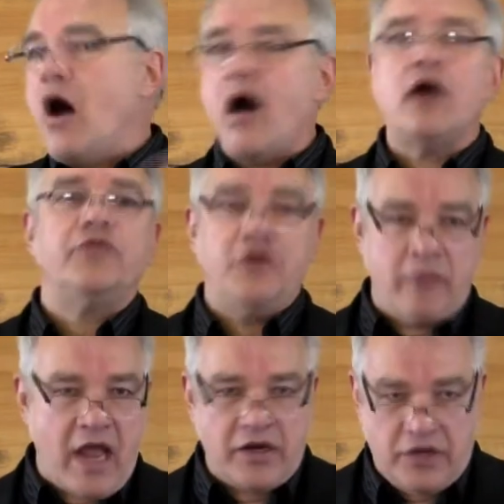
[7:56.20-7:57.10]
All of
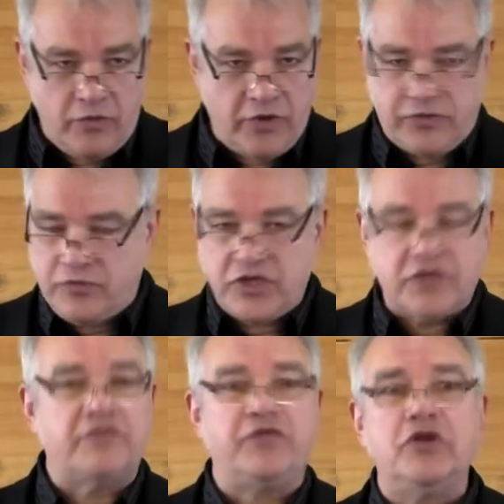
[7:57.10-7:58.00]
humanity, with
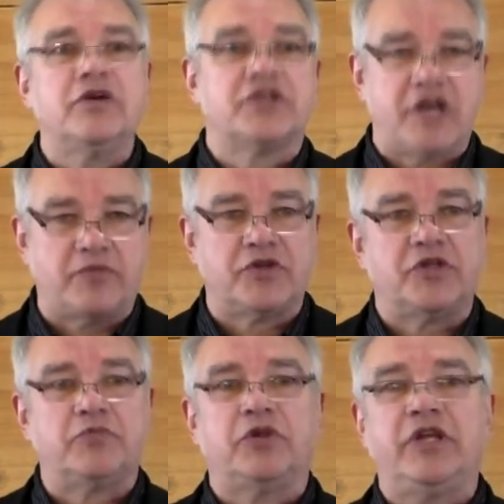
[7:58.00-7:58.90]
just few
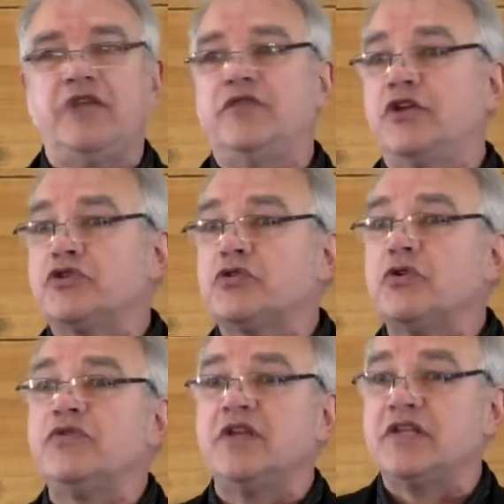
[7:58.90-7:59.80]
exceptions, believe that
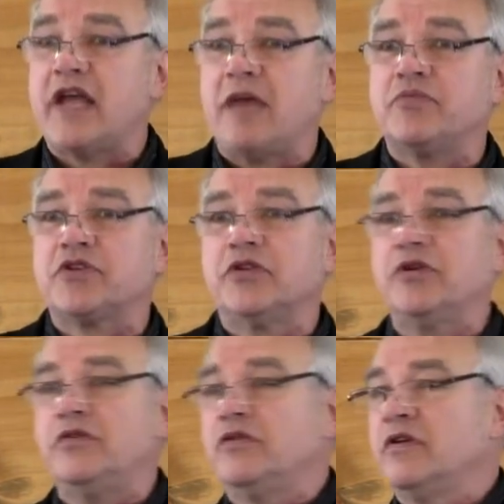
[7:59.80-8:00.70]
truth is
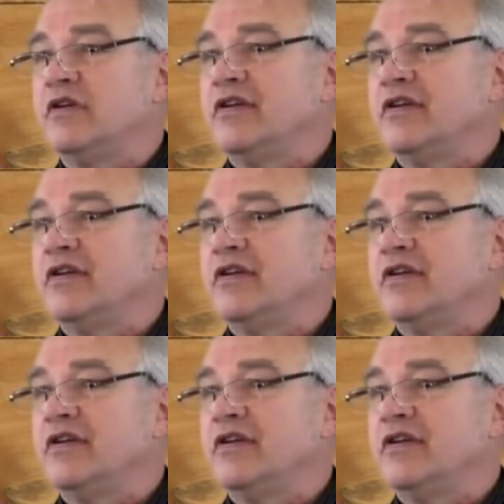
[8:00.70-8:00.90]
absolute